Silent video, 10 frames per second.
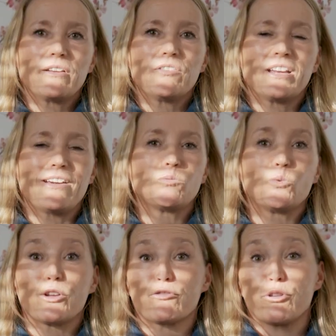If you haven't
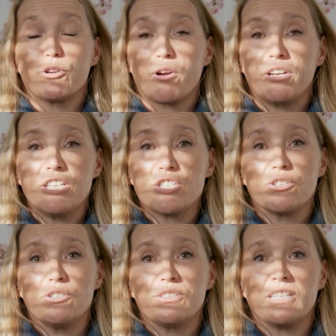worked through your own
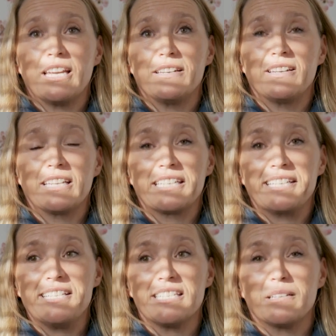issues in at
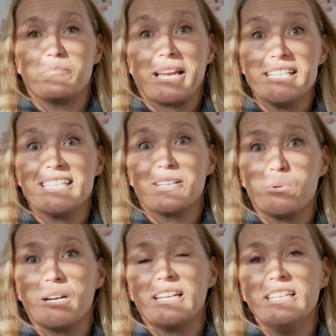least a basic
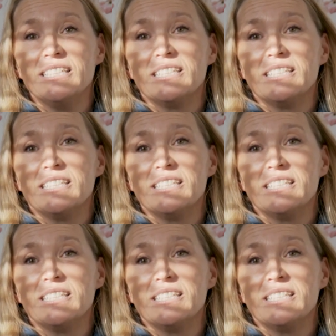way,